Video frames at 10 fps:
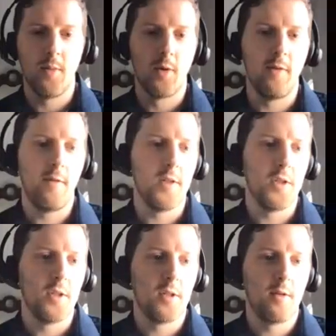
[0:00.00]
to improve
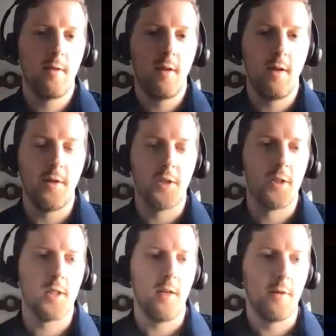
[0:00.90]

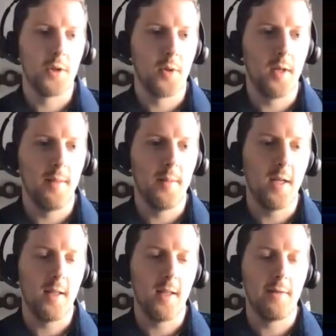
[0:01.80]
efficiency and virtually
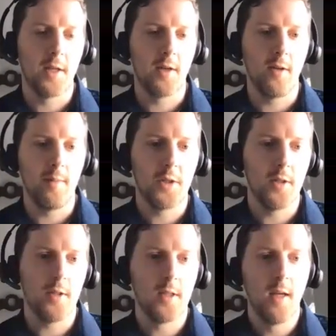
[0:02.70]
eliminate life cycle
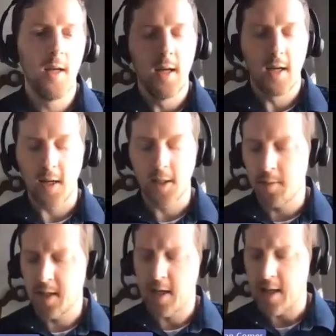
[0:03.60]
emissions. Not
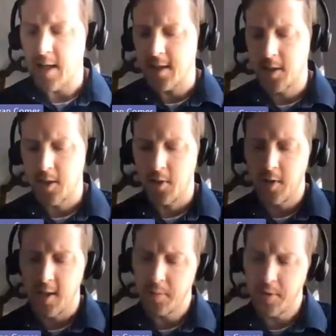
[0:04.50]
something I got
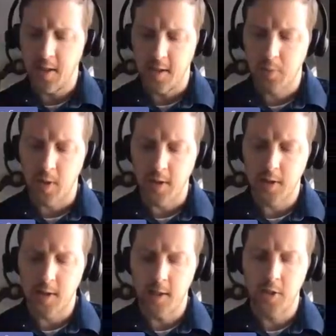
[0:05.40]
into deeply in this
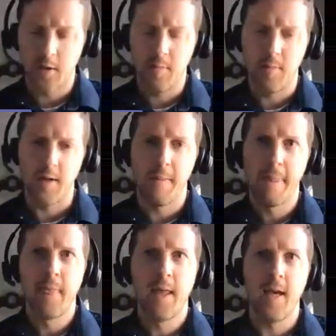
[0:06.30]
presentation, but
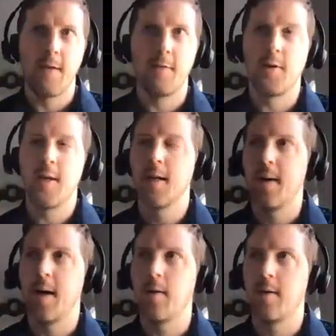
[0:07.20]
if you think
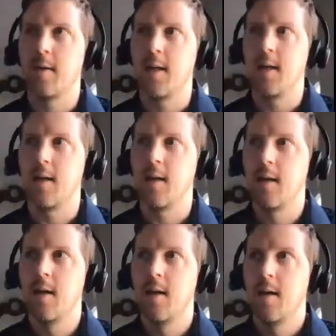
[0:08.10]
about the
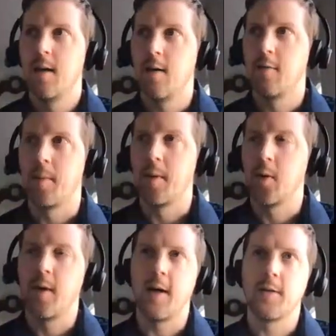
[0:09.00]
from a
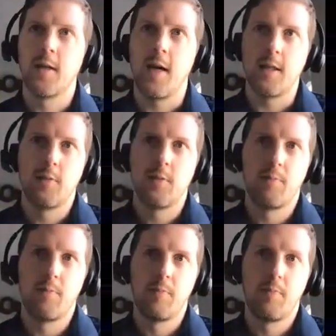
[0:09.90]
greenhouse gas
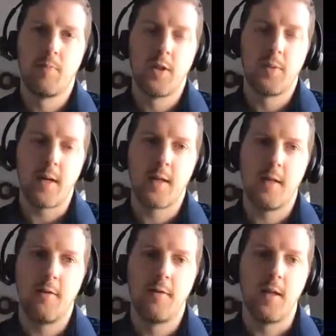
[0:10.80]

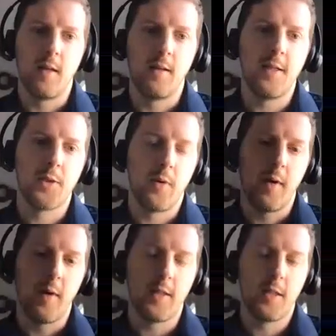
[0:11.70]
perspective, the least
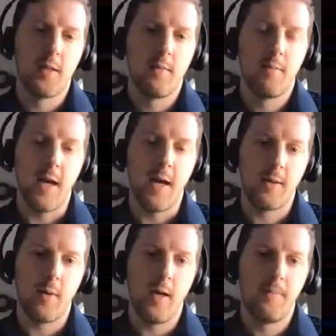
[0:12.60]
regrets
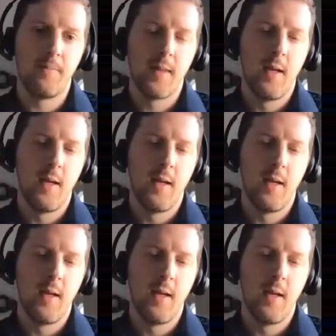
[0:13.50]
pathway